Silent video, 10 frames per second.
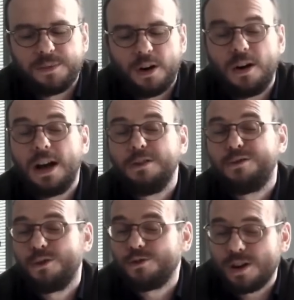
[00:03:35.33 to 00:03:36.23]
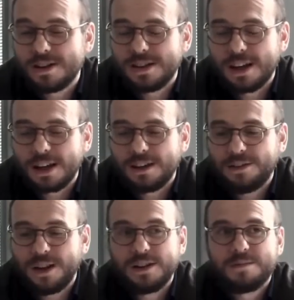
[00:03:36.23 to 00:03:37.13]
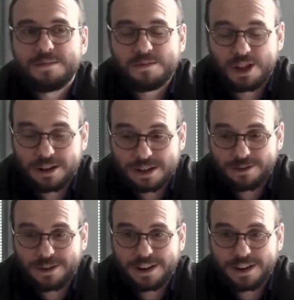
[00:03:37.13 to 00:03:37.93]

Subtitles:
online fundraising that charities are